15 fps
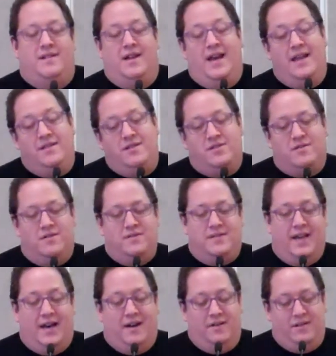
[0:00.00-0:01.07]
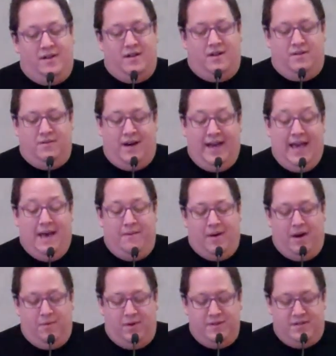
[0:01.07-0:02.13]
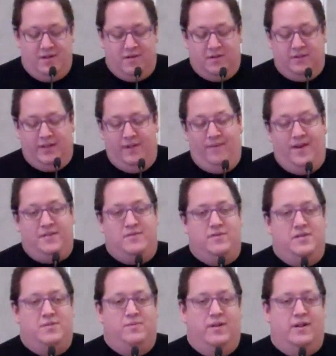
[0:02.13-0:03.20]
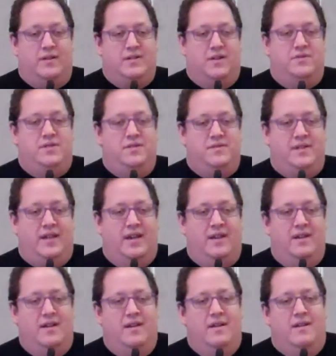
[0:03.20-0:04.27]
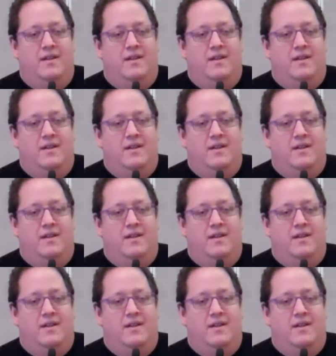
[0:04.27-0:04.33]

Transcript: And as it turns out, I was an early investor in Twitter because I was using it.